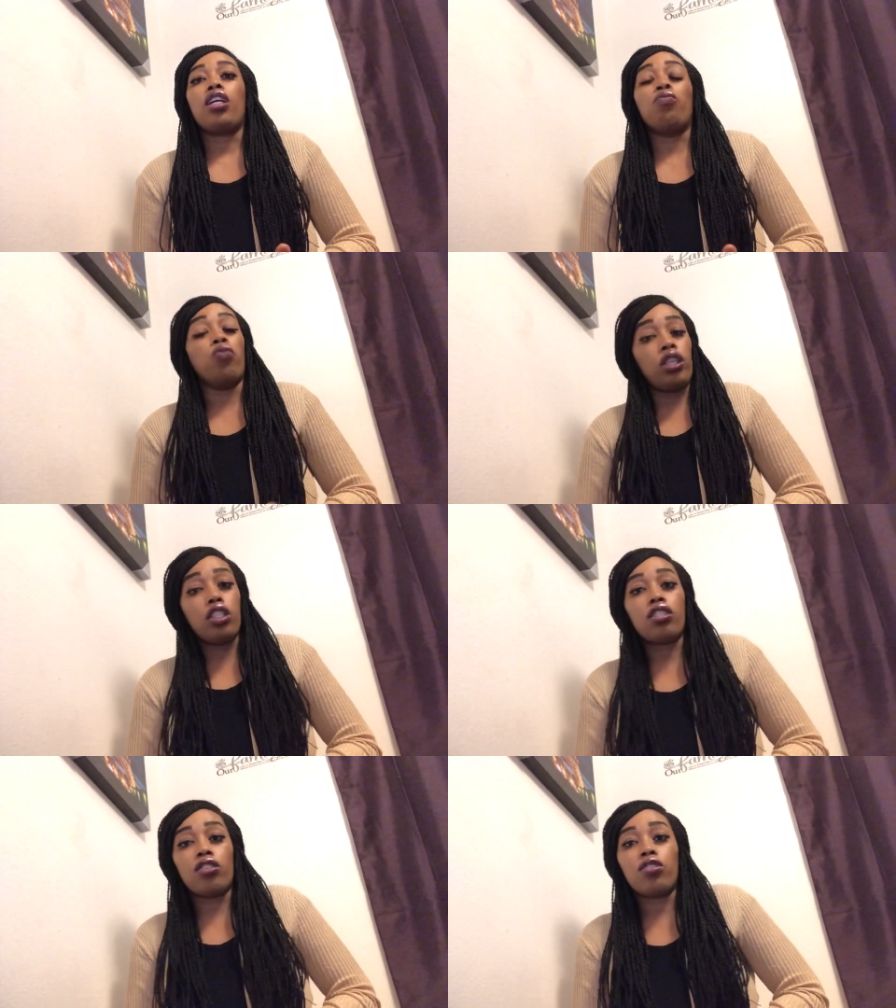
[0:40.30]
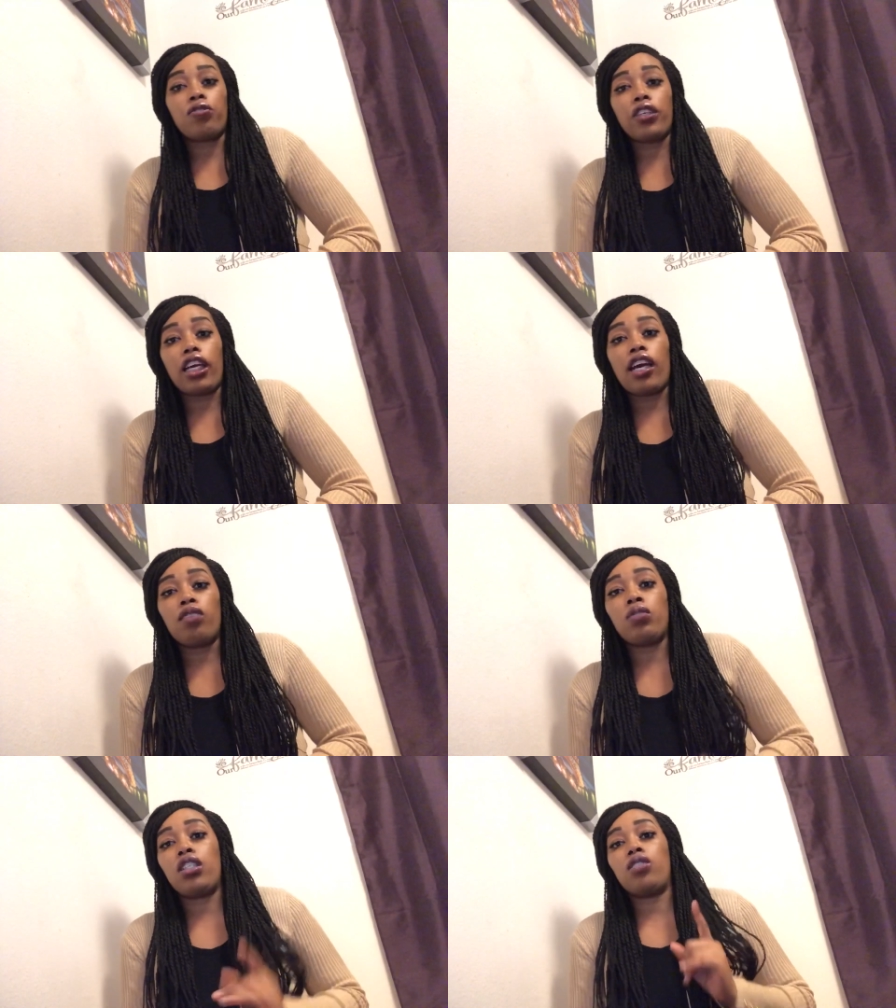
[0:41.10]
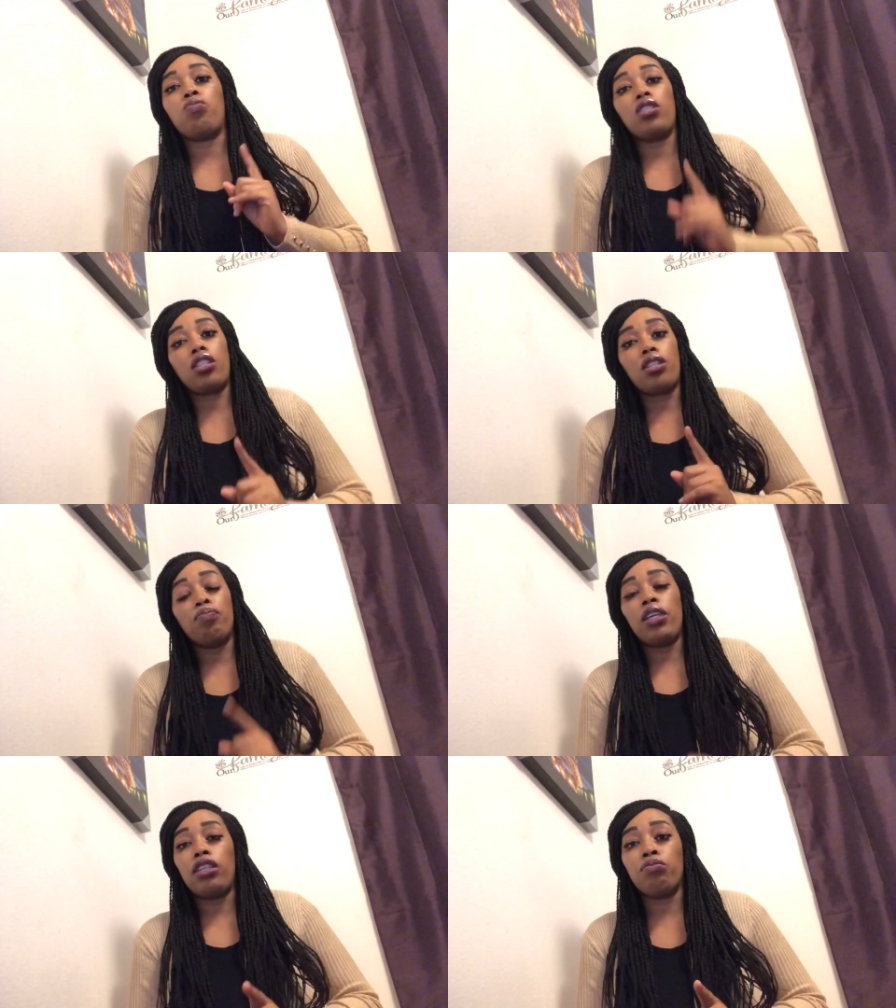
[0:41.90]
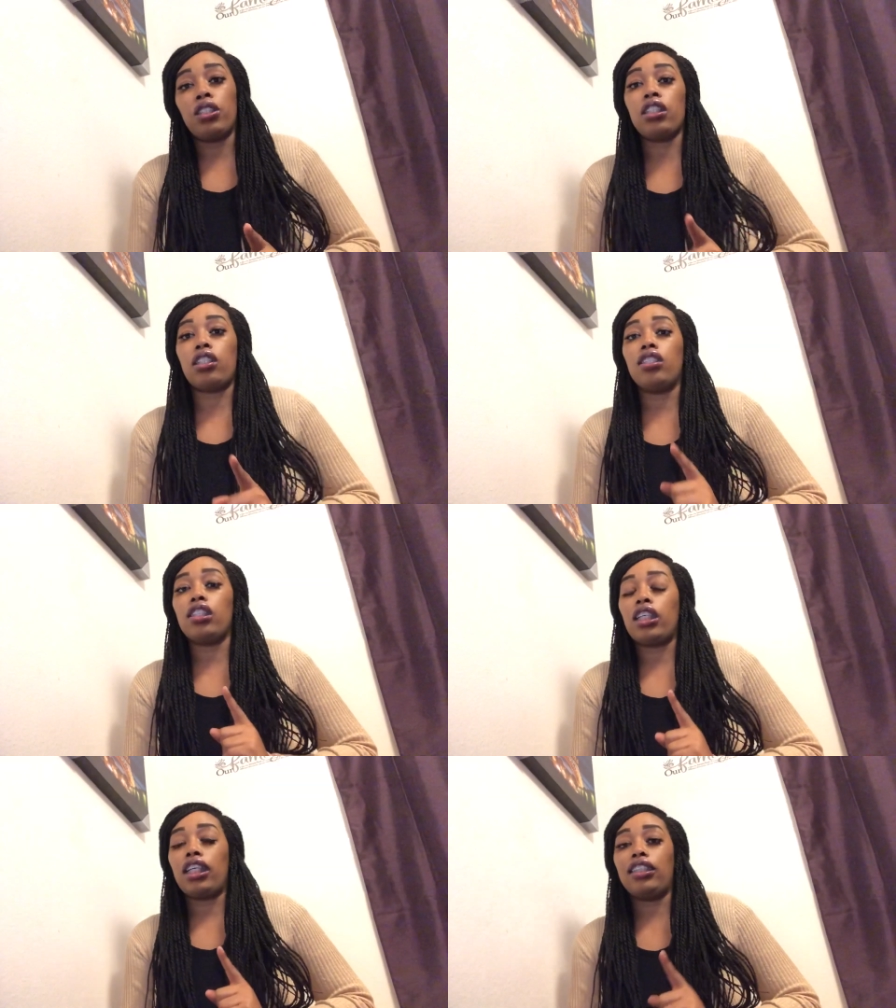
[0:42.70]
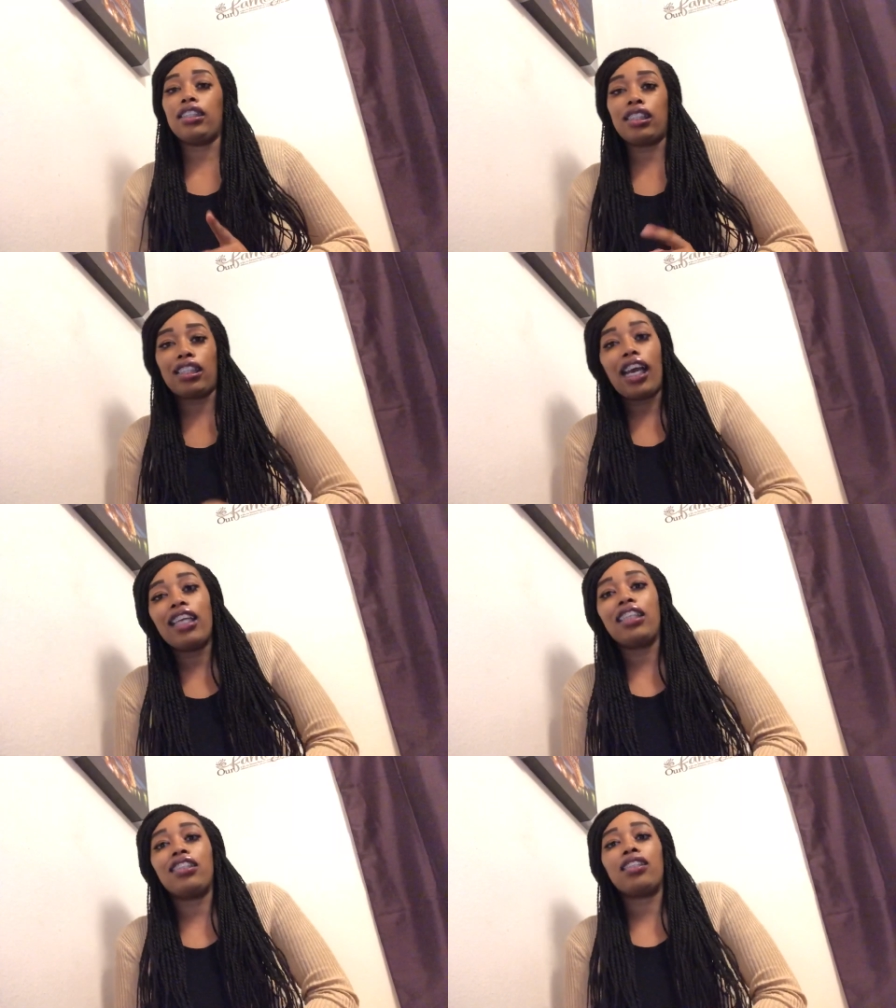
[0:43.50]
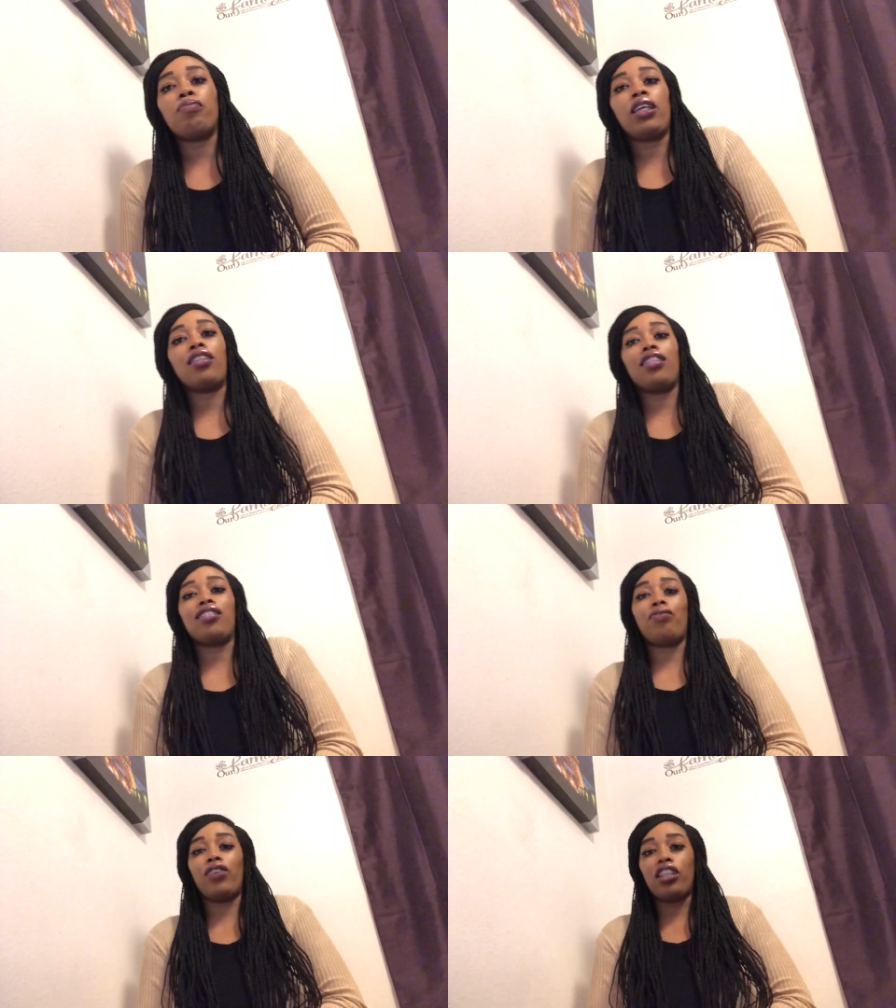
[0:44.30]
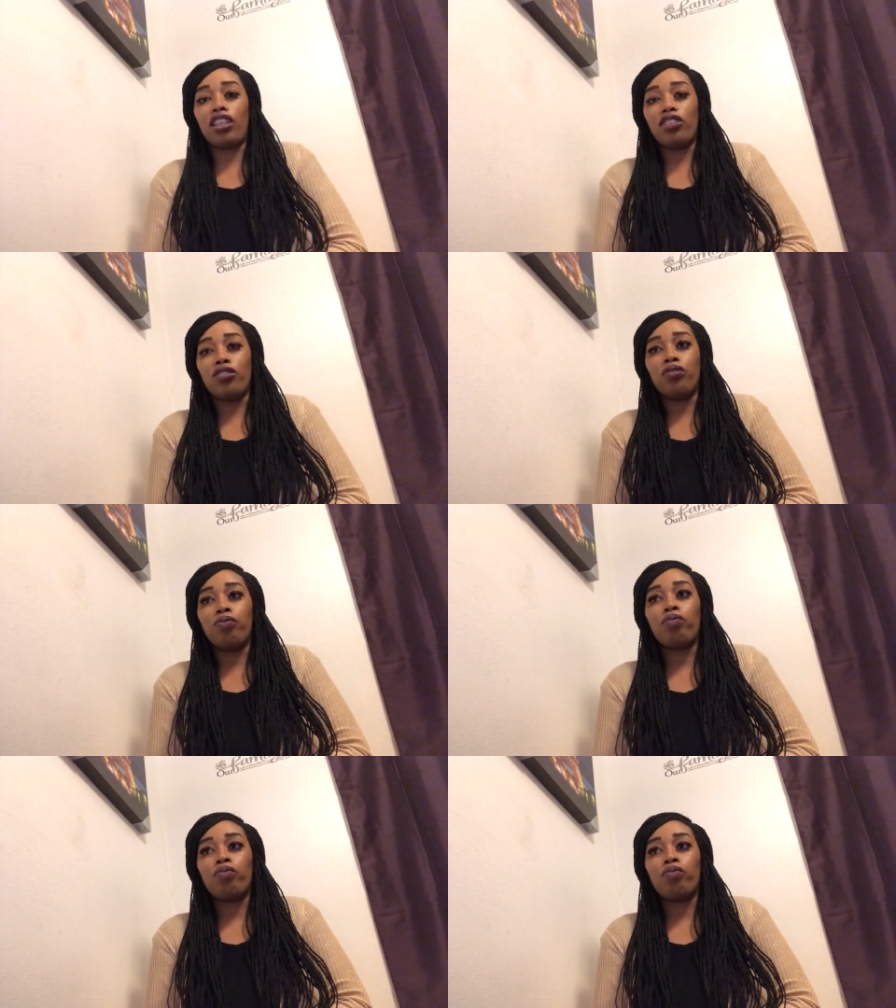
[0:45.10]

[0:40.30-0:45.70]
winning souls for God, which is one of the main reasons that I decided to make this video